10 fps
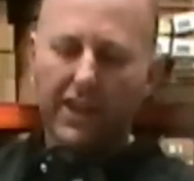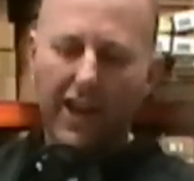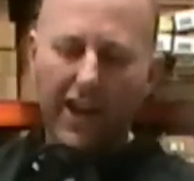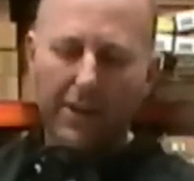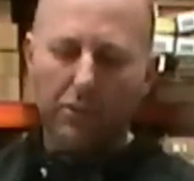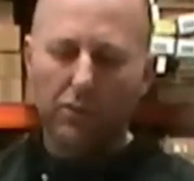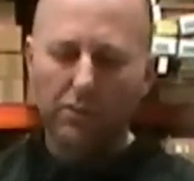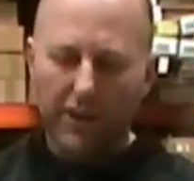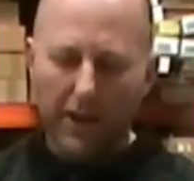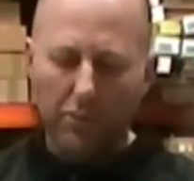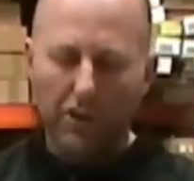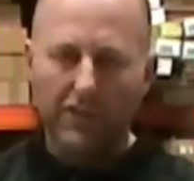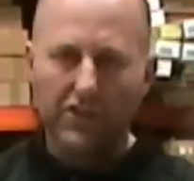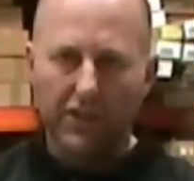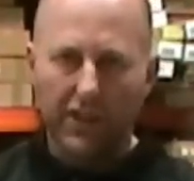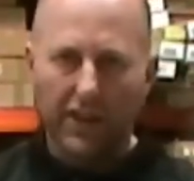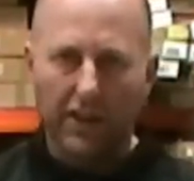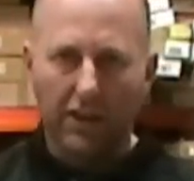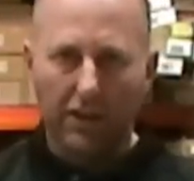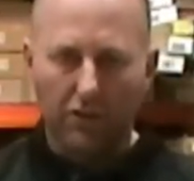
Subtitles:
cable and move it to the